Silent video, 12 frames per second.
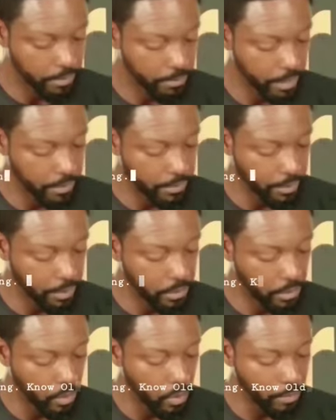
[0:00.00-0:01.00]
It's interesting.
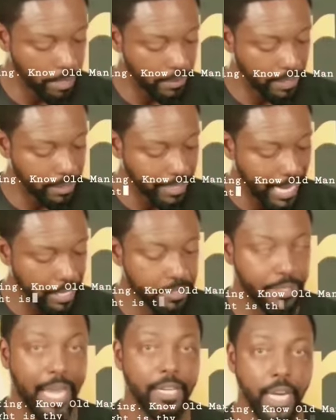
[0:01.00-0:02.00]
Know, O man, that light
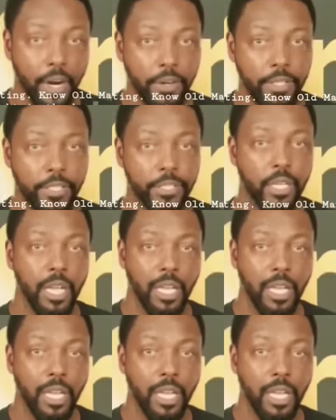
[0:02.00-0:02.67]
is thine heritage.